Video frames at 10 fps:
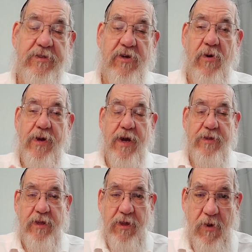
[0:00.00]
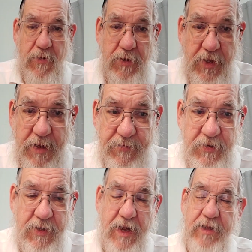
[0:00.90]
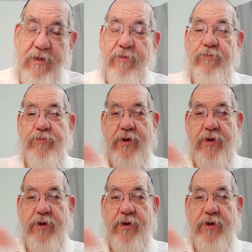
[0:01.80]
is going on the lower level and